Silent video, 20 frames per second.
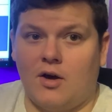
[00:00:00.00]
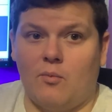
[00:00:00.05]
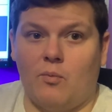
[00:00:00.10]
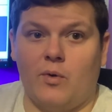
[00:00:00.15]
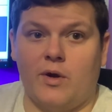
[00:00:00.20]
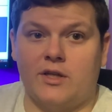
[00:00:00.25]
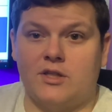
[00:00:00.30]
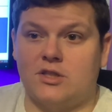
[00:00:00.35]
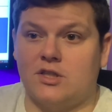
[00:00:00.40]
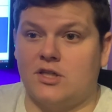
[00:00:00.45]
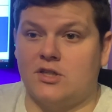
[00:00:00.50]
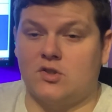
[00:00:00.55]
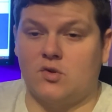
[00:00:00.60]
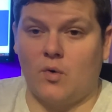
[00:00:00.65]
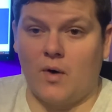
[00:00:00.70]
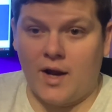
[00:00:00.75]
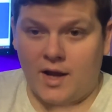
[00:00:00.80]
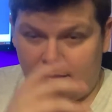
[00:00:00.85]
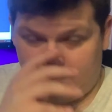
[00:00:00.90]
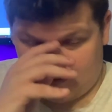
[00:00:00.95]
which is
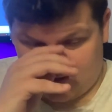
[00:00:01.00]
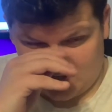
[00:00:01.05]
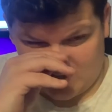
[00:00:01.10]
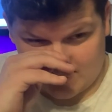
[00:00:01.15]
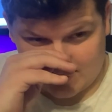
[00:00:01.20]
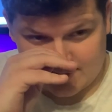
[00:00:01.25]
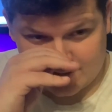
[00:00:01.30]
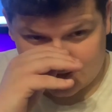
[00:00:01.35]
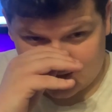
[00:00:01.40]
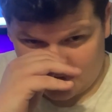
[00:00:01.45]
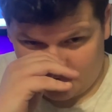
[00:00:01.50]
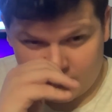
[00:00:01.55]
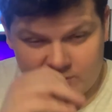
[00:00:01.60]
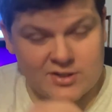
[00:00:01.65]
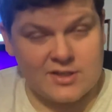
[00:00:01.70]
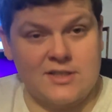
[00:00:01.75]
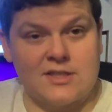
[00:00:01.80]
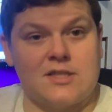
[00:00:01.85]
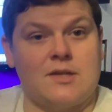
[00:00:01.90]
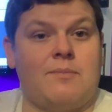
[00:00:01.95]
great because ever
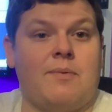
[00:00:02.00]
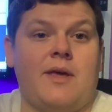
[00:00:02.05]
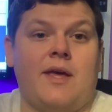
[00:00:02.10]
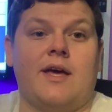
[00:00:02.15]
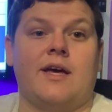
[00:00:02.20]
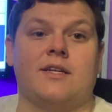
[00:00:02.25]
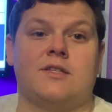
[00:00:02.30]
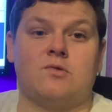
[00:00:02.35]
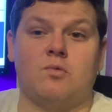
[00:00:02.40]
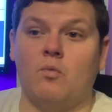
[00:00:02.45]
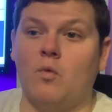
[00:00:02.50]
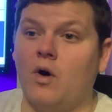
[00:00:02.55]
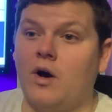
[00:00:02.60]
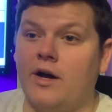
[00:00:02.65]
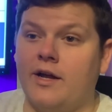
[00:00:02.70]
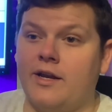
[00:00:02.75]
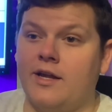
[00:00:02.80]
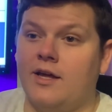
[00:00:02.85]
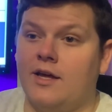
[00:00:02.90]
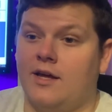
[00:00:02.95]
since the
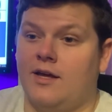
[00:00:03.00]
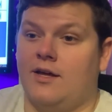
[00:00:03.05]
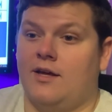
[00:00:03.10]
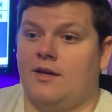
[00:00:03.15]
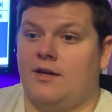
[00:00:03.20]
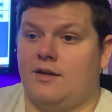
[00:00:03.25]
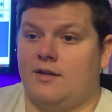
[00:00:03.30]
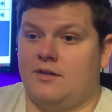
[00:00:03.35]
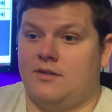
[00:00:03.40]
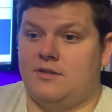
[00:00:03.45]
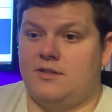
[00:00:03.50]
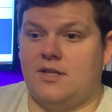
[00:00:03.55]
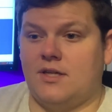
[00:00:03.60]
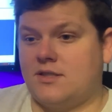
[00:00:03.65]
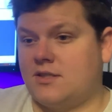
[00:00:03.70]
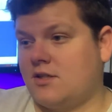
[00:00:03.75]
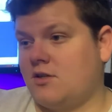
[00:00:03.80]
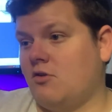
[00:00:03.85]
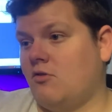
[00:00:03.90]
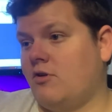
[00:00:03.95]
PS1,
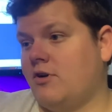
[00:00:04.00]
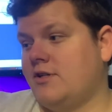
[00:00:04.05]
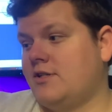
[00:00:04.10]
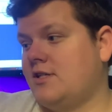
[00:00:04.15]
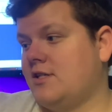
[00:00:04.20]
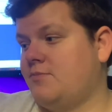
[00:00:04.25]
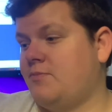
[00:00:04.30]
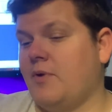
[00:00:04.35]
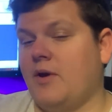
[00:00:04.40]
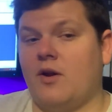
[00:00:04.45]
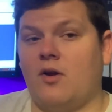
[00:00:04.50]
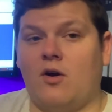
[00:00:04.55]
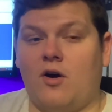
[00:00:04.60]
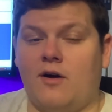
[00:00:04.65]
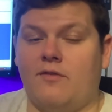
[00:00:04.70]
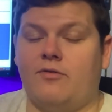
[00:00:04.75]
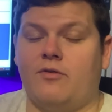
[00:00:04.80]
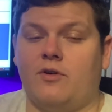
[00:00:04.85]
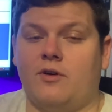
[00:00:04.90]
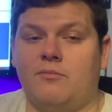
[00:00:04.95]
disc noise has been
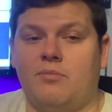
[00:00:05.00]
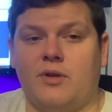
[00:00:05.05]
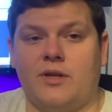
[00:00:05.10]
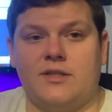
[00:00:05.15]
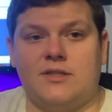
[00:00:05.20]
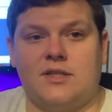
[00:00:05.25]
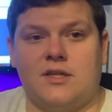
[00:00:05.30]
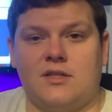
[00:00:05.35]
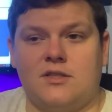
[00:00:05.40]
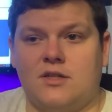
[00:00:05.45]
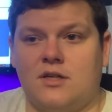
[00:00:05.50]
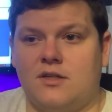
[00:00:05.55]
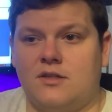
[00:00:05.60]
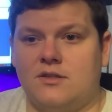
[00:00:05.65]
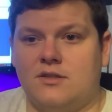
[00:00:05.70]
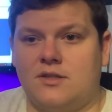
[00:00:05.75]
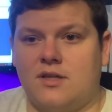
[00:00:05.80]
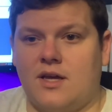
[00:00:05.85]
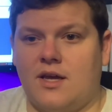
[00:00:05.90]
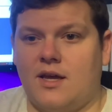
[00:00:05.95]
awful on
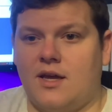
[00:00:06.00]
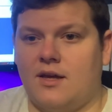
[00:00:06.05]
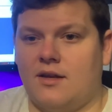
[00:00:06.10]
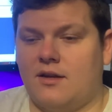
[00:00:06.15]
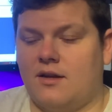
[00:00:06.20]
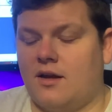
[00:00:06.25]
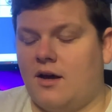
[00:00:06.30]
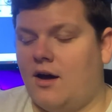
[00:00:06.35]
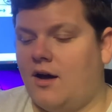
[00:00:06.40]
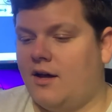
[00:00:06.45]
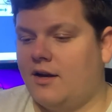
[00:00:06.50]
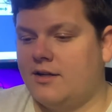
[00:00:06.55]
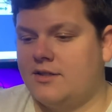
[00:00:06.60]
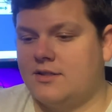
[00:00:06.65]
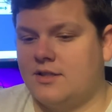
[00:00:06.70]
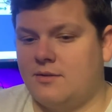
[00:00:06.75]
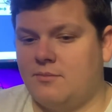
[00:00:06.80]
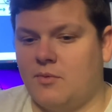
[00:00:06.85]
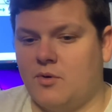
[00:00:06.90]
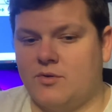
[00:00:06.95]
PlayStations, and
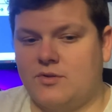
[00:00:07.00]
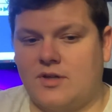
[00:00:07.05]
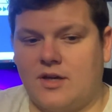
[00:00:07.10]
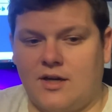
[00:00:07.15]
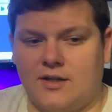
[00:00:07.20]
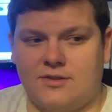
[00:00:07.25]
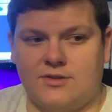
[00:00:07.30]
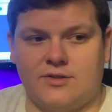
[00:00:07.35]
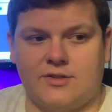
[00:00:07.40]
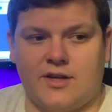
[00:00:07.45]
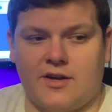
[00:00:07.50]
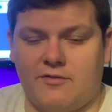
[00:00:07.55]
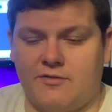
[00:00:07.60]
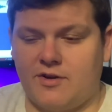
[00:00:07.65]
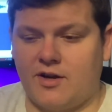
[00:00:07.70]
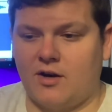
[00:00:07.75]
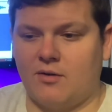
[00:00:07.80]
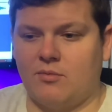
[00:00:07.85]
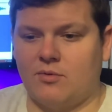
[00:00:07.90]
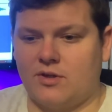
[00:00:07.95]
honestly, most consoles have
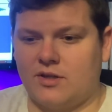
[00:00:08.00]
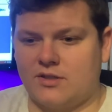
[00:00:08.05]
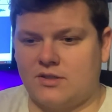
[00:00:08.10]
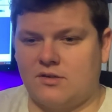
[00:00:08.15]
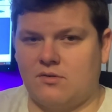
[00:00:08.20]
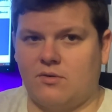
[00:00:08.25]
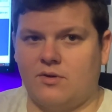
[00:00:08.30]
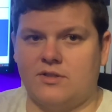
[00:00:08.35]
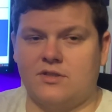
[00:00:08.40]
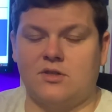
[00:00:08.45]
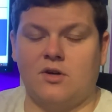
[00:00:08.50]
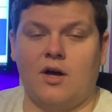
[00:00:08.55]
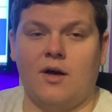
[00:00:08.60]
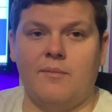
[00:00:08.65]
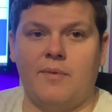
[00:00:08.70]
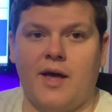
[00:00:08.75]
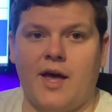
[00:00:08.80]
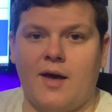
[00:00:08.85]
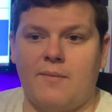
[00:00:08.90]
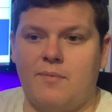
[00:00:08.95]
terrible disc noise. So
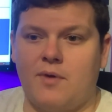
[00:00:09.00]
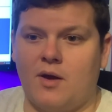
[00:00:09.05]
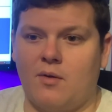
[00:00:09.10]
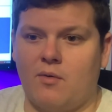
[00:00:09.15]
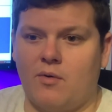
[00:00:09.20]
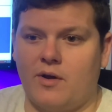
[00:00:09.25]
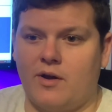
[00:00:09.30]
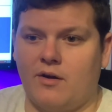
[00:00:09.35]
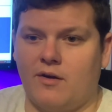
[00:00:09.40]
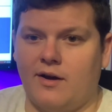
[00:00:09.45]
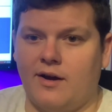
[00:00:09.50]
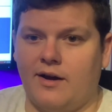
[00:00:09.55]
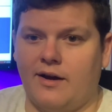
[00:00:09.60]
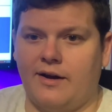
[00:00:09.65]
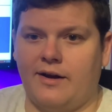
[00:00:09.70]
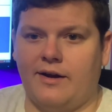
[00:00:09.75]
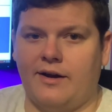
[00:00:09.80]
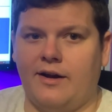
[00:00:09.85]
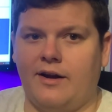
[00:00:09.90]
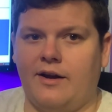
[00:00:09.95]
I'm happy I won't hear. I